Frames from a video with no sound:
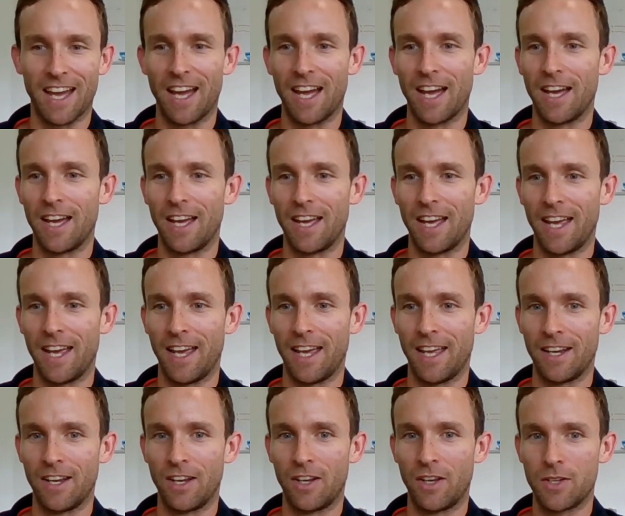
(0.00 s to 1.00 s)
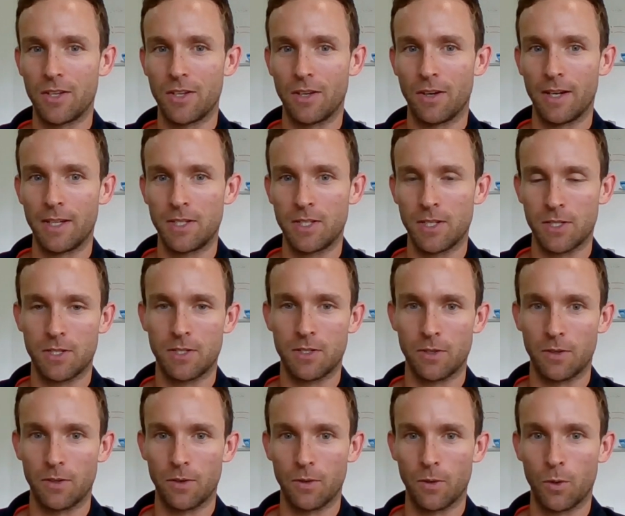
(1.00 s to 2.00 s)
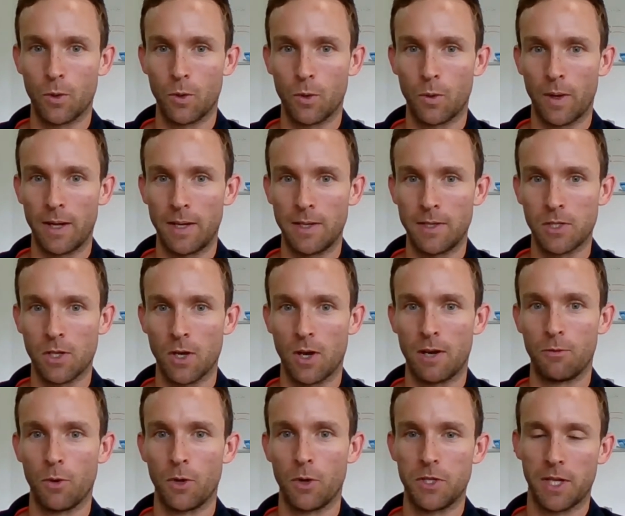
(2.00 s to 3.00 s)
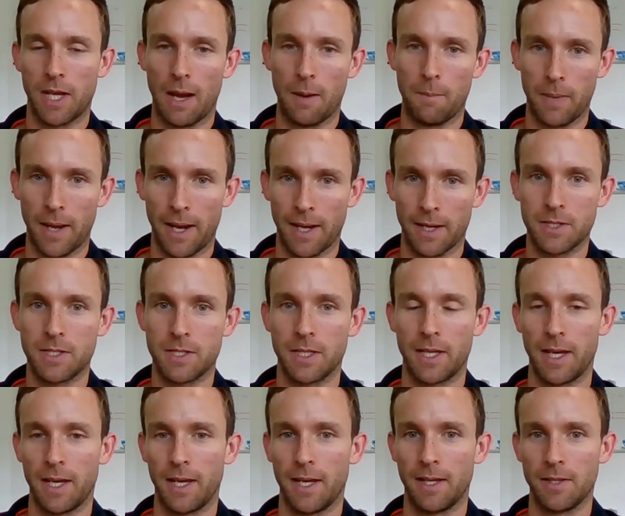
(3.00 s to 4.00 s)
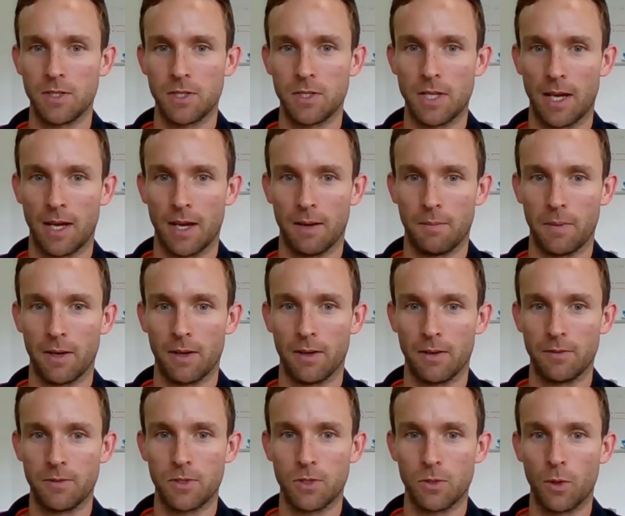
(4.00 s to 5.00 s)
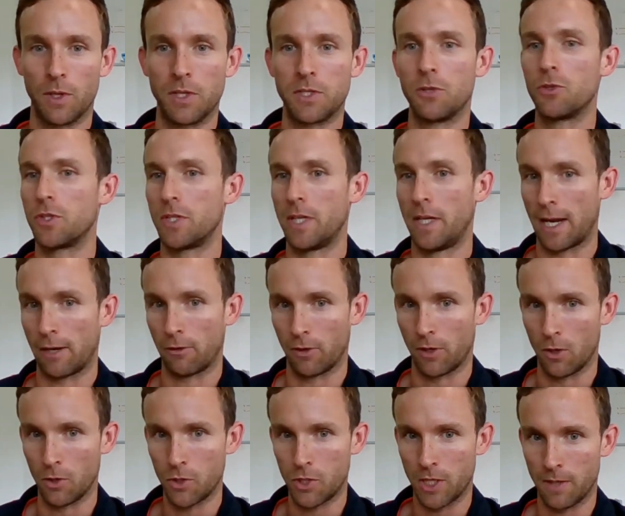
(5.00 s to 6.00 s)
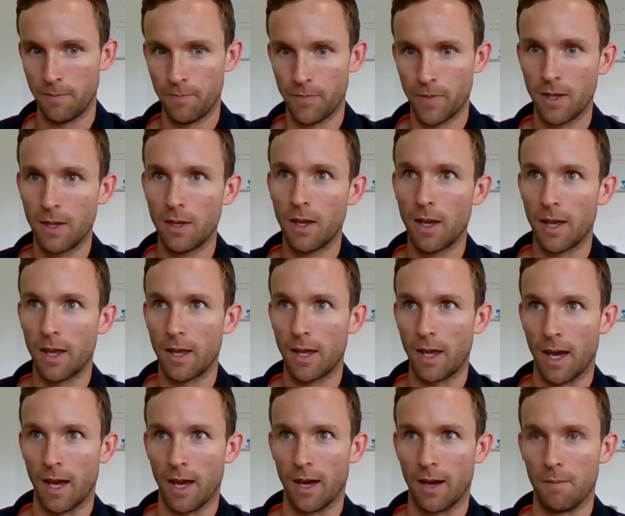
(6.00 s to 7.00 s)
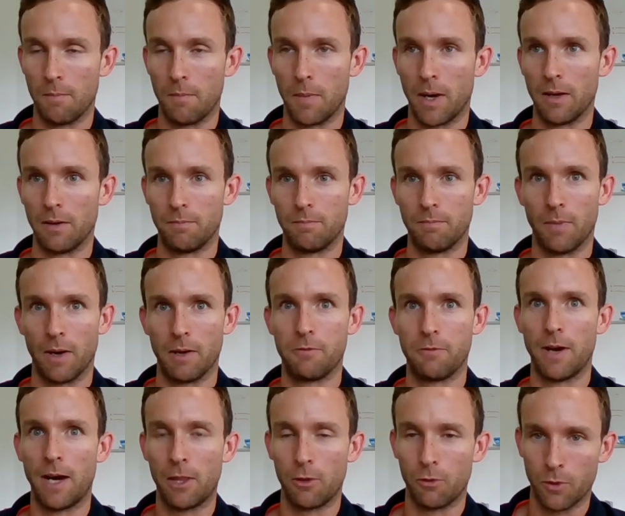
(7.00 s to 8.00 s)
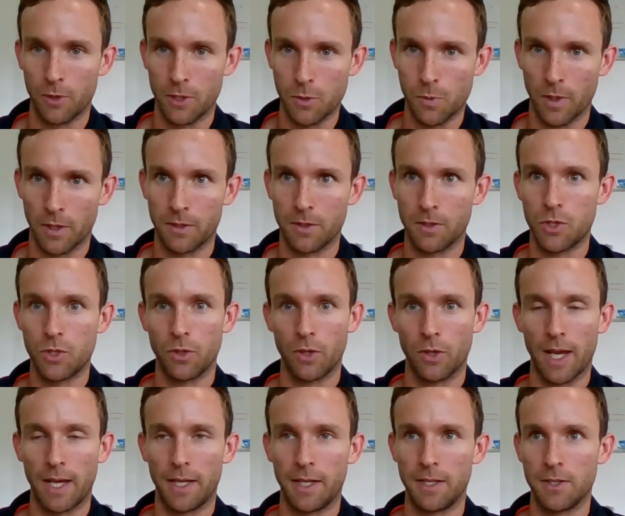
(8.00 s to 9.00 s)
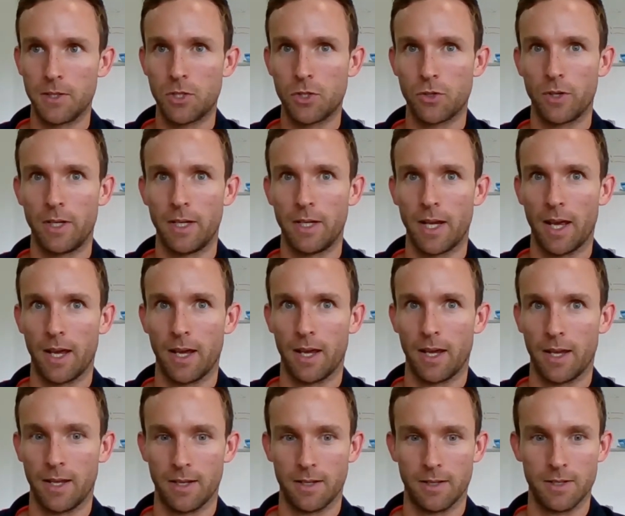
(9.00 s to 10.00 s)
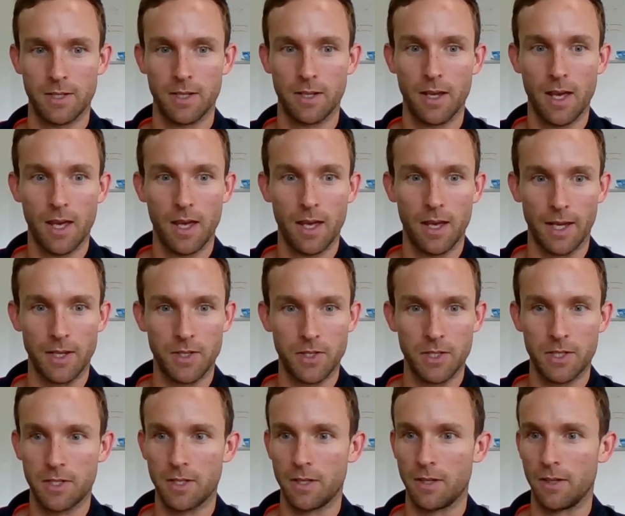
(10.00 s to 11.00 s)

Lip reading: And I just always kind of wanted to come back to Cairns, and I was always interested in agriculture. My father always worked in the sugarcane industry, and it's just